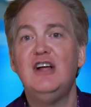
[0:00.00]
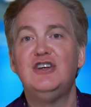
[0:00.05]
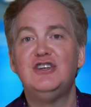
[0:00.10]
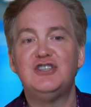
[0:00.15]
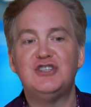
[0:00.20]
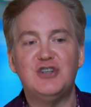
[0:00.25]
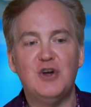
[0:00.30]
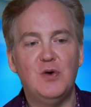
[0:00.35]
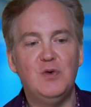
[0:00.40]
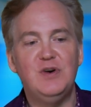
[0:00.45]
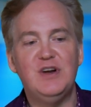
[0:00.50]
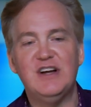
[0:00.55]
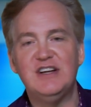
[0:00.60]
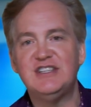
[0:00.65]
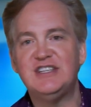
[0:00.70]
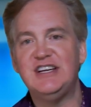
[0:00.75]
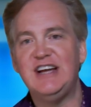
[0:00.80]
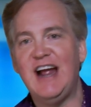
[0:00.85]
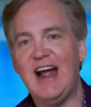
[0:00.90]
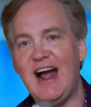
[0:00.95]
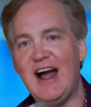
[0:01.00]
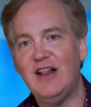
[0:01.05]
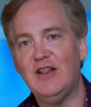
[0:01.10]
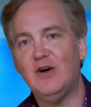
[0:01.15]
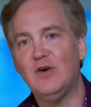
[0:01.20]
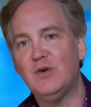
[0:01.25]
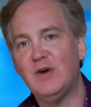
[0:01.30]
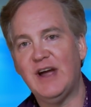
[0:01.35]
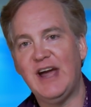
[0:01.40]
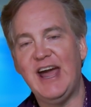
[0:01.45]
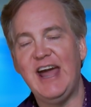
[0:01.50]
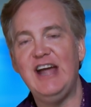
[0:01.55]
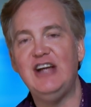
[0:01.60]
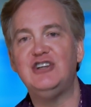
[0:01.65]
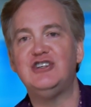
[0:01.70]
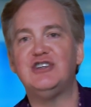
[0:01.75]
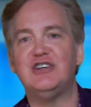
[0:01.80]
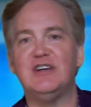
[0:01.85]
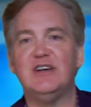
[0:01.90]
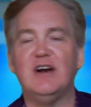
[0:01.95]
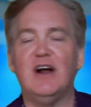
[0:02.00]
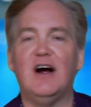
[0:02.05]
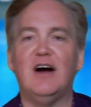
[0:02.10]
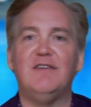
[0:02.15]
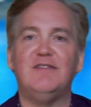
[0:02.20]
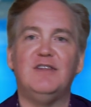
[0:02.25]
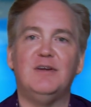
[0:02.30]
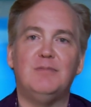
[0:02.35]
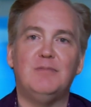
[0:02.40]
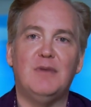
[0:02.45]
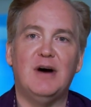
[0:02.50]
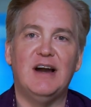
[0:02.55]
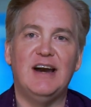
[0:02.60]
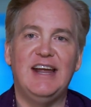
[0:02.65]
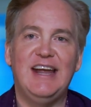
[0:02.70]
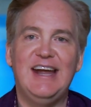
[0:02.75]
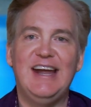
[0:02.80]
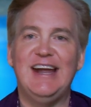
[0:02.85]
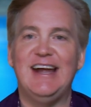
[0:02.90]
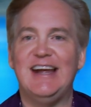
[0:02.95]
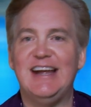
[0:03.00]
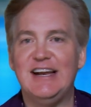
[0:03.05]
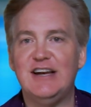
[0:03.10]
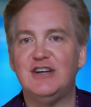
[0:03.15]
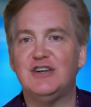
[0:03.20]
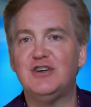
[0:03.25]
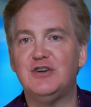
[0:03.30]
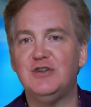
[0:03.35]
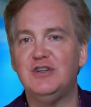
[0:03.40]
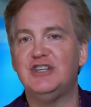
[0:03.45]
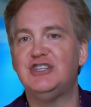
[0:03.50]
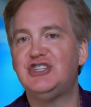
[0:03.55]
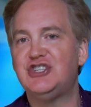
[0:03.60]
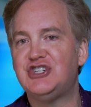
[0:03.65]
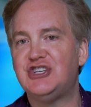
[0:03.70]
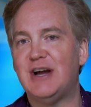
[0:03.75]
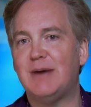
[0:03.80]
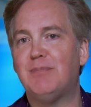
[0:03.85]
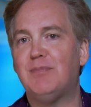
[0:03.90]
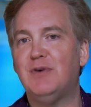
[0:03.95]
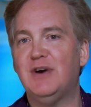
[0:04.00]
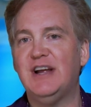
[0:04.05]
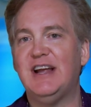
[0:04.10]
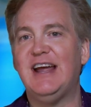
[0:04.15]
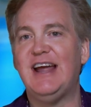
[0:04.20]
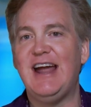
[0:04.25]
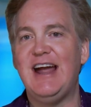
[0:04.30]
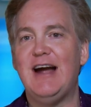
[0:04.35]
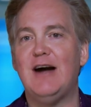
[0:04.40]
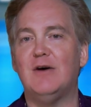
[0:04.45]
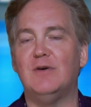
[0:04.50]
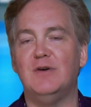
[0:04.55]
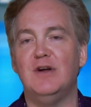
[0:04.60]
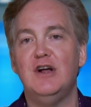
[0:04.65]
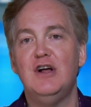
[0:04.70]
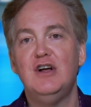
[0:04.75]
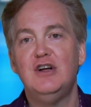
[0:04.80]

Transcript: so does the allocation of the money into the separate account.